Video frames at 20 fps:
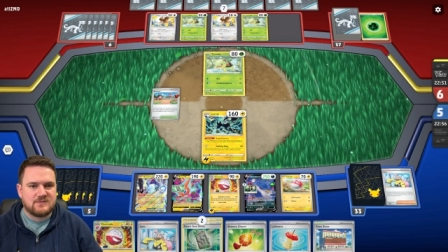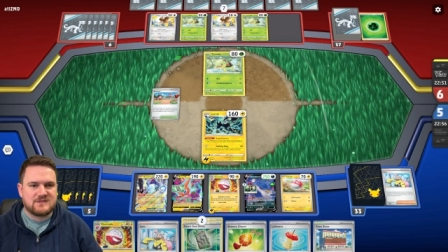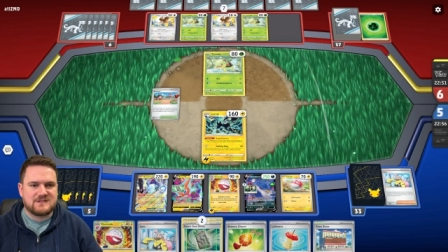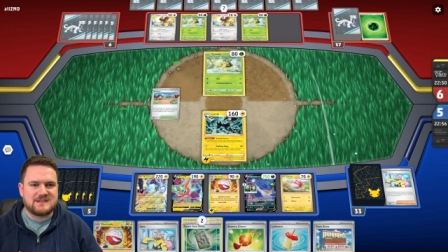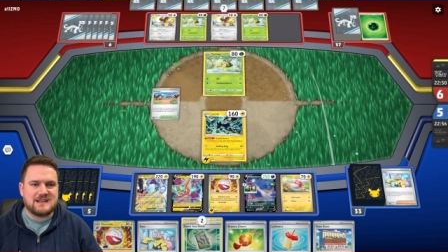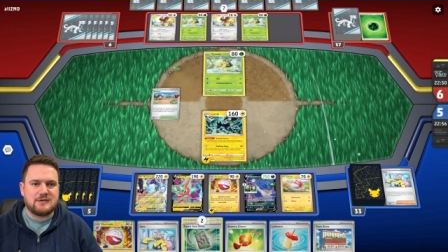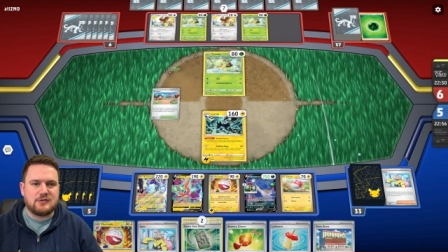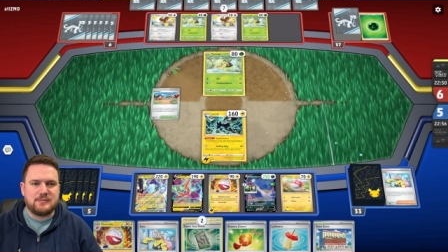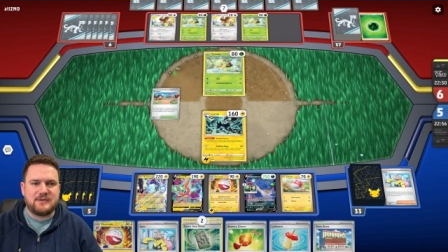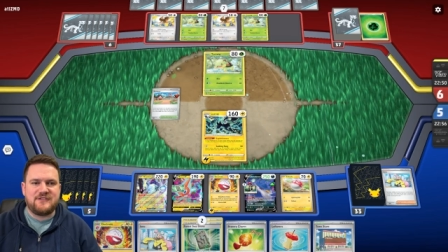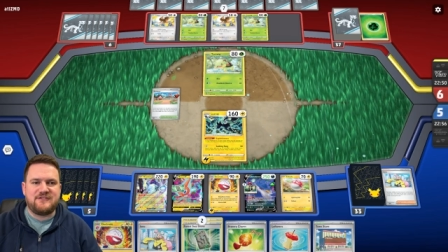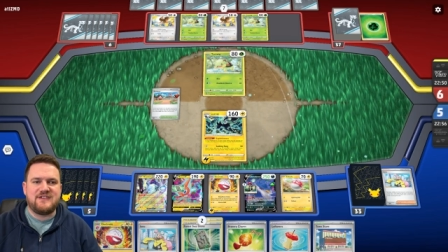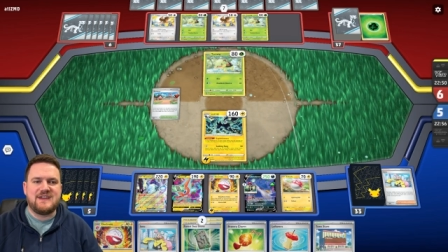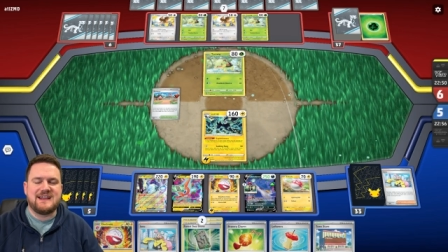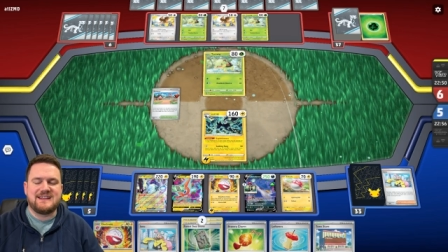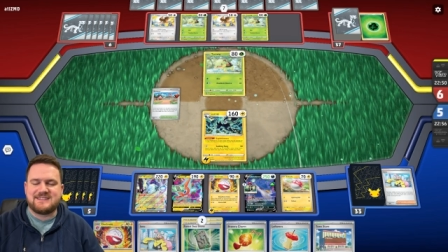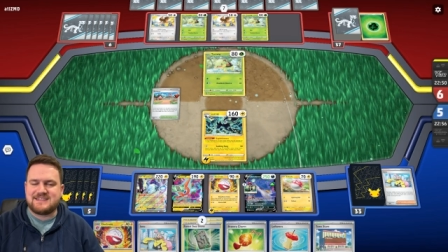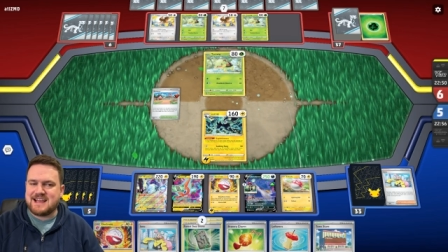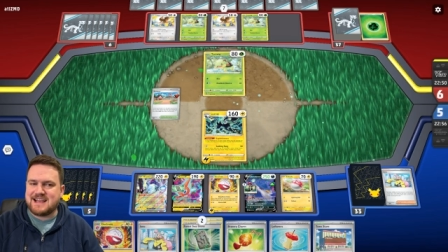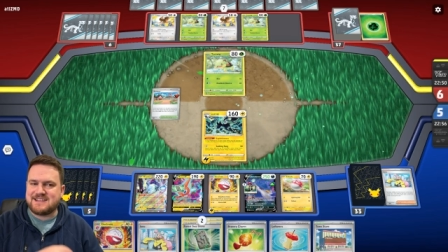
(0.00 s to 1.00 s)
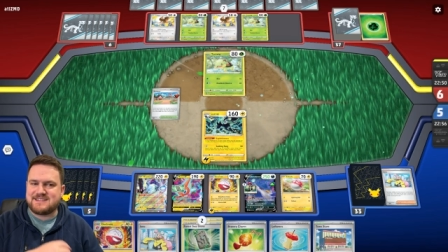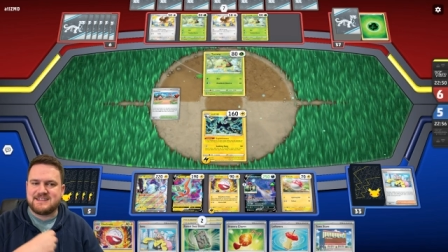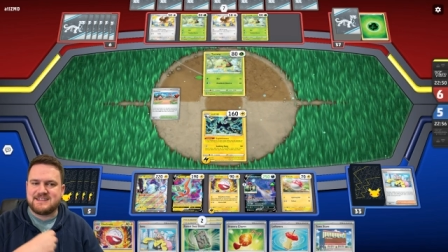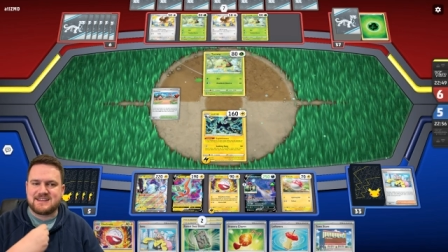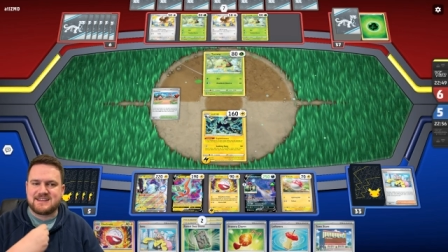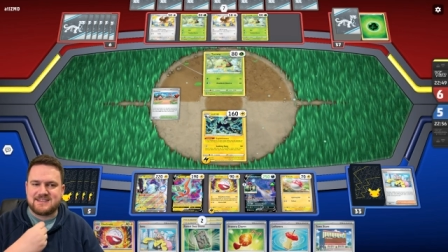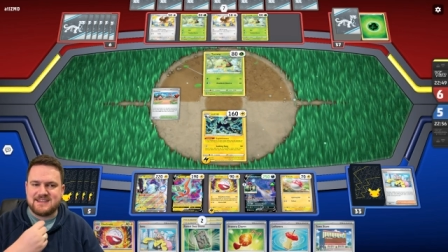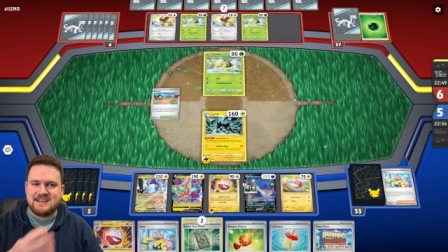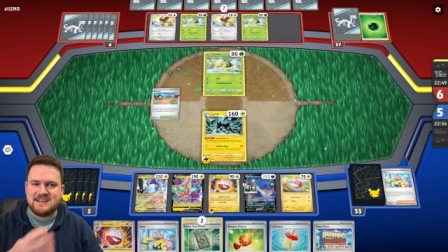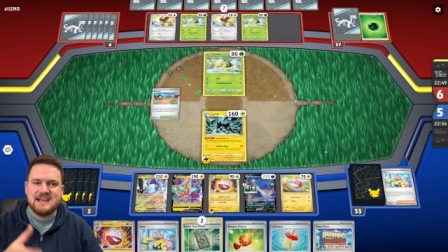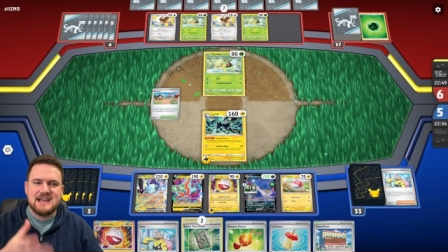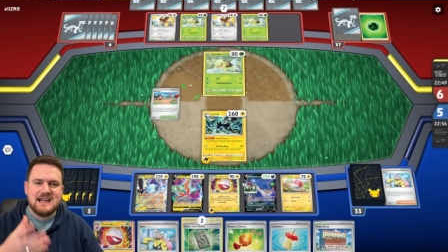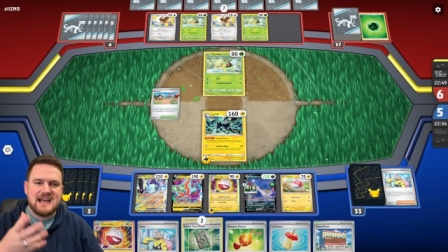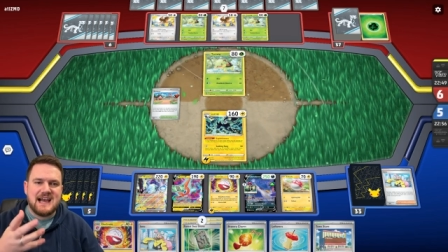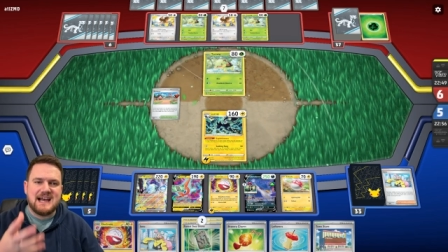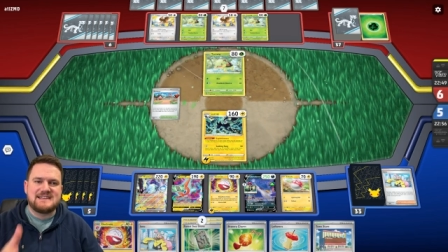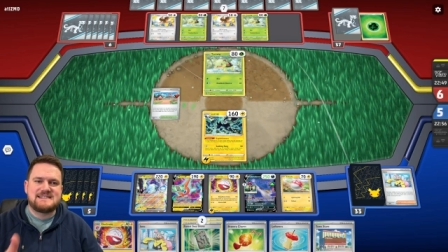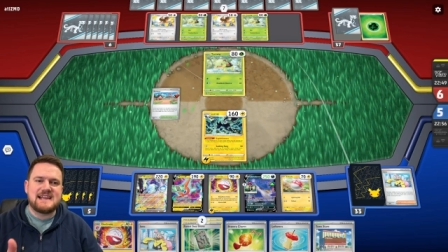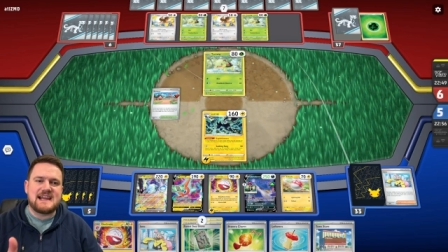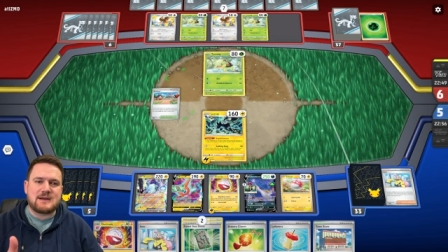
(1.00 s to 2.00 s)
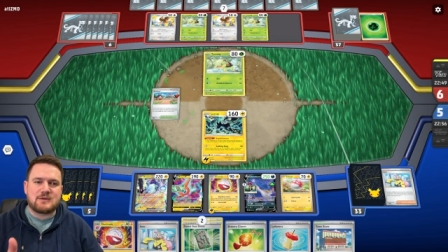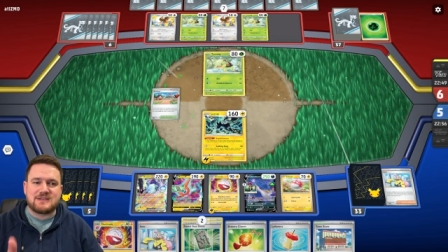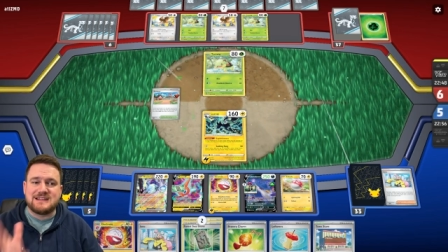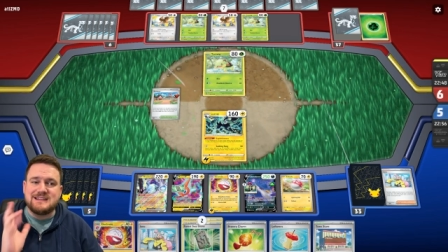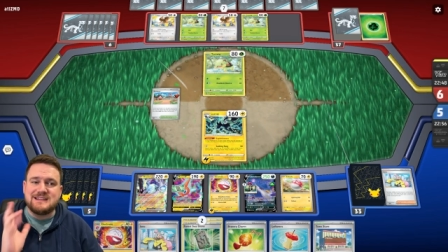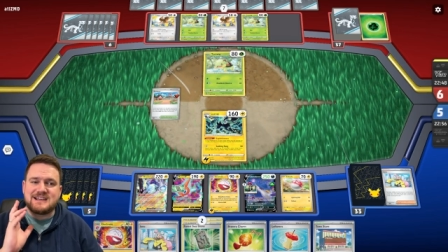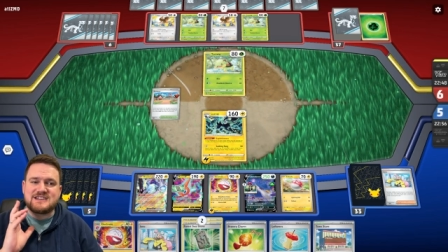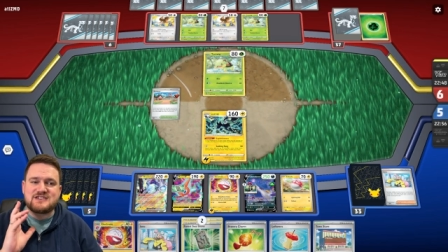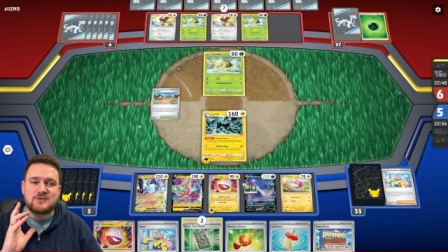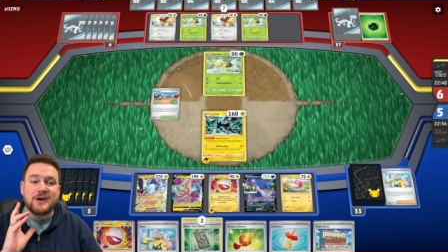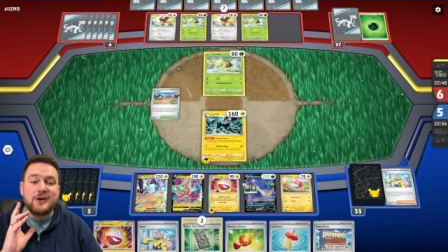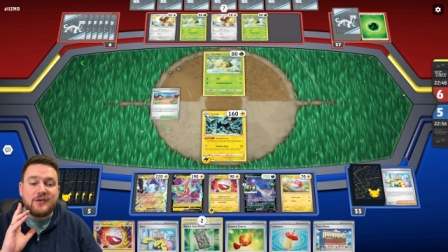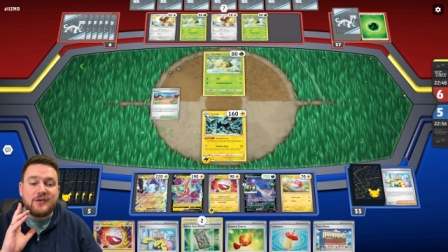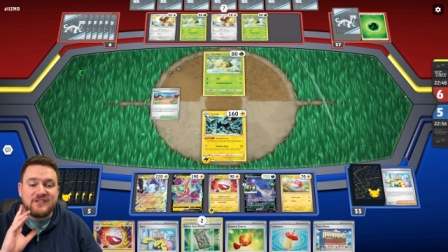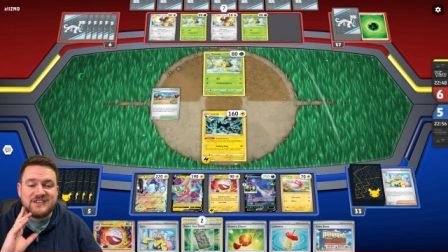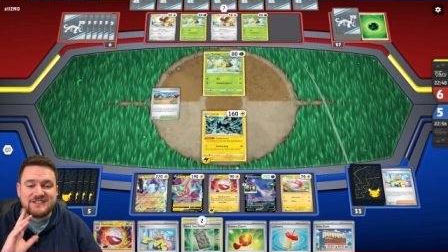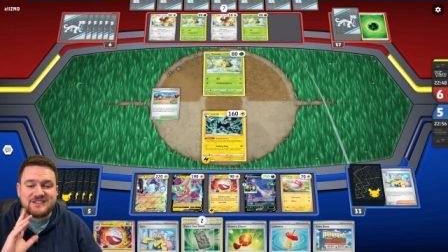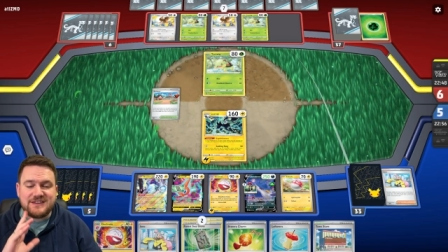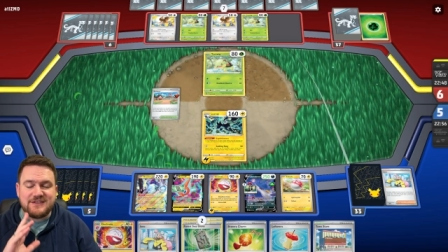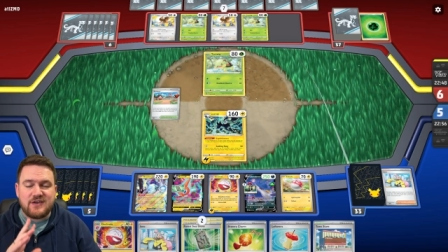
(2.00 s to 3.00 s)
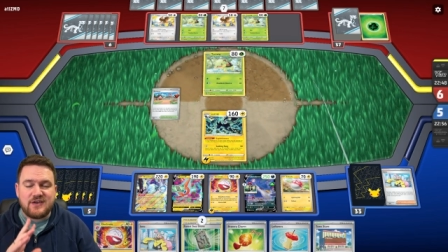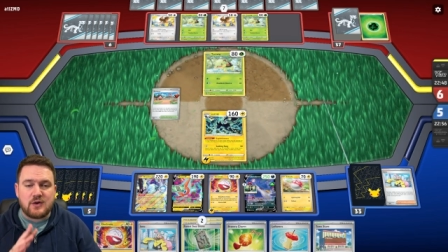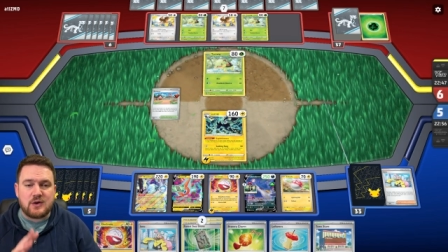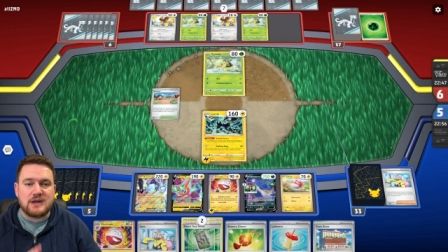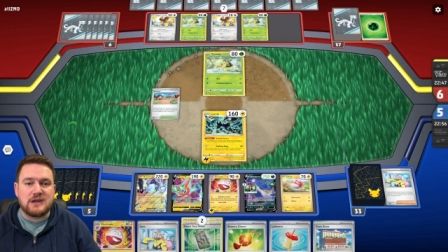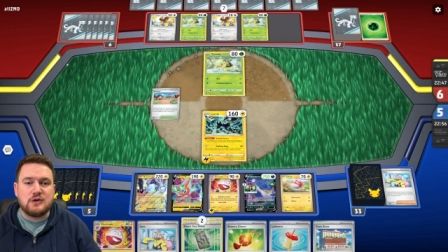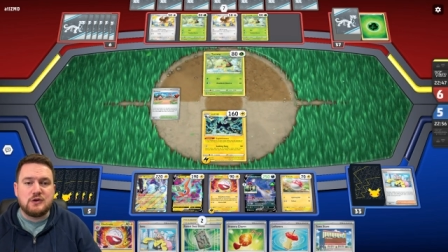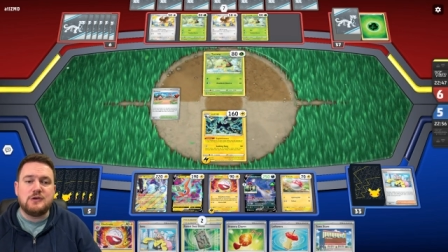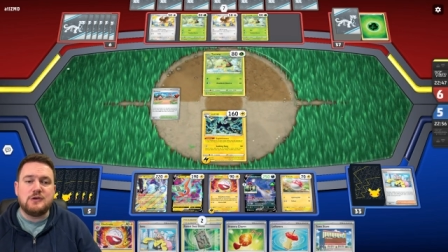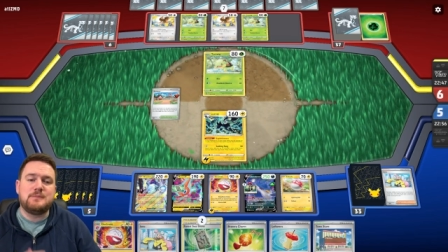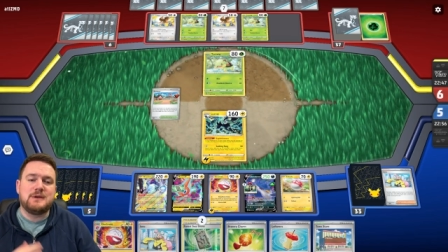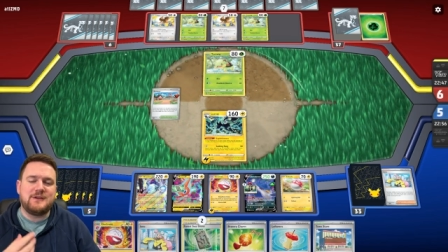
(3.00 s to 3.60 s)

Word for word: That would be fantastic. The attack with the Luxray obviously very good,